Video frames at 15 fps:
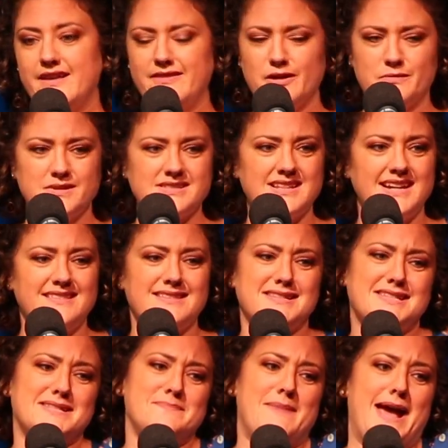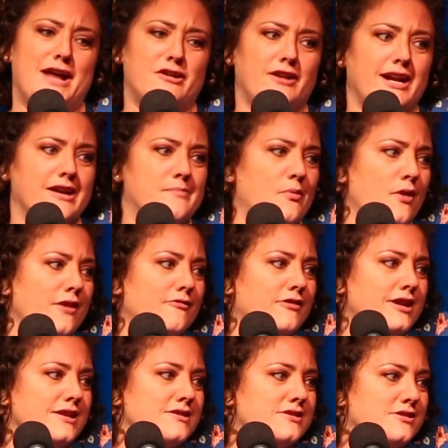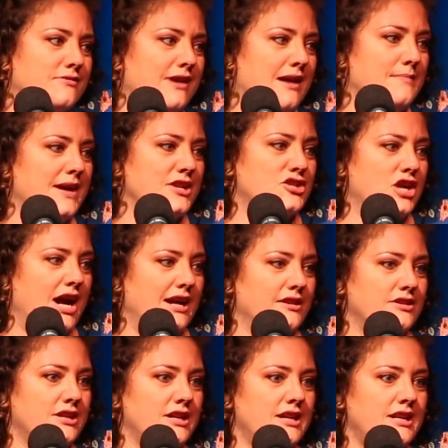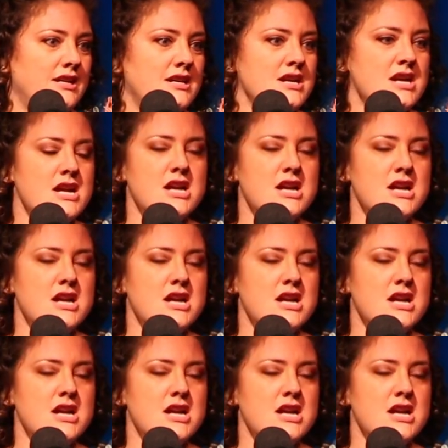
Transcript: and there was like this smattering of boyfriends throughout my childhood.